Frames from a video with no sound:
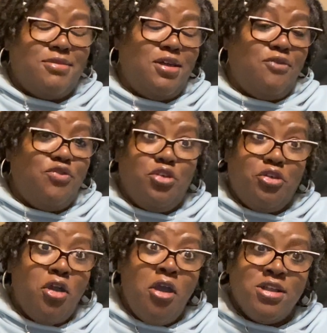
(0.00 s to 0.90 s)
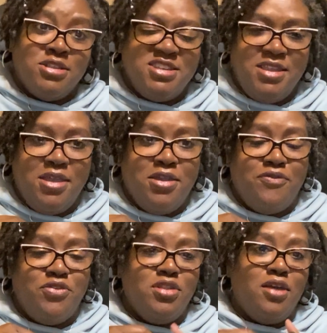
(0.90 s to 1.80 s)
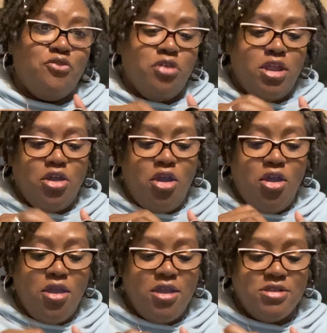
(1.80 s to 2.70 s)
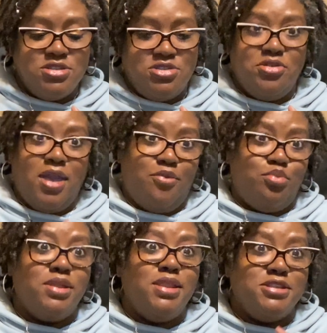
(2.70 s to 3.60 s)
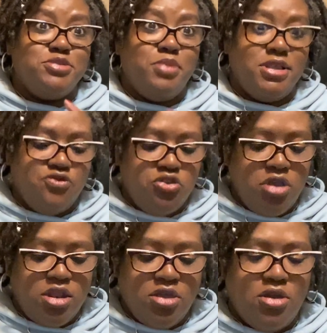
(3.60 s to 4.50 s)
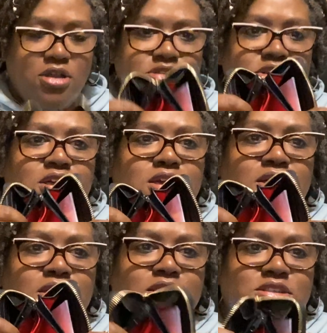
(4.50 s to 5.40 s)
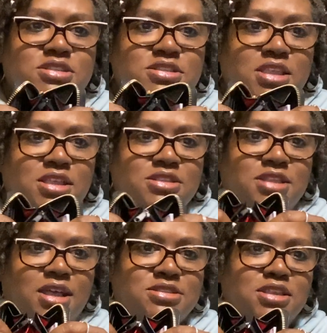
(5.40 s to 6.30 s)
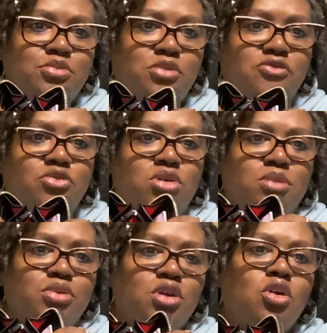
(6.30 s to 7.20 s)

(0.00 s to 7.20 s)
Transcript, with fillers: of your cards in here. If you love credit cards, you have plenty of space for credit cards. This is the inside zipper. If you want to put